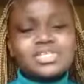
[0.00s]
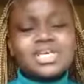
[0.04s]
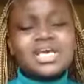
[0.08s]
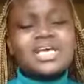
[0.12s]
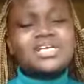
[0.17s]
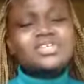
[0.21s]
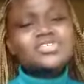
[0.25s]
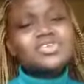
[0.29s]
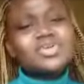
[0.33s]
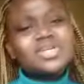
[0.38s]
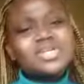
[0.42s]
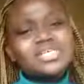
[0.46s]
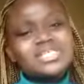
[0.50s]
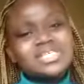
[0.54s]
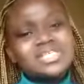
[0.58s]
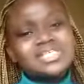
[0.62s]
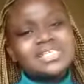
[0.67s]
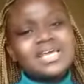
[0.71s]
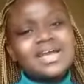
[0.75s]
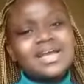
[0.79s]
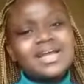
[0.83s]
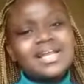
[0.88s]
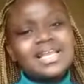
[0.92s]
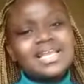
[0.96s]
So
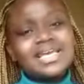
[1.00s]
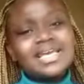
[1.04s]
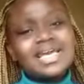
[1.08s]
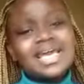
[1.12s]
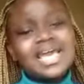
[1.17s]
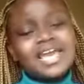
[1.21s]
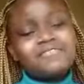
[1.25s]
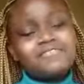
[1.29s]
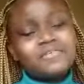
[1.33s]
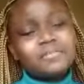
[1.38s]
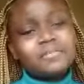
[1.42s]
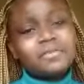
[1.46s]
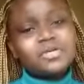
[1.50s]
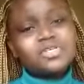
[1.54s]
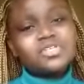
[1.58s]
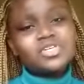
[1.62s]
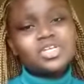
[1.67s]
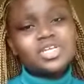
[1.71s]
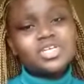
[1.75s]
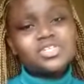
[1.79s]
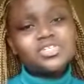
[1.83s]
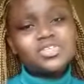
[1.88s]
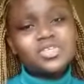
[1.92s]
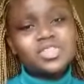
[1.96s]
necessarily, if a person
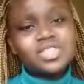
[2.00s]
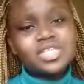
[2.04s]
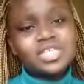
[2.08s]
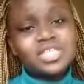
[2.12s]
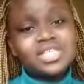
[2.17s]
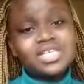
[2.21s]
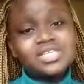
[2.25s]
is to do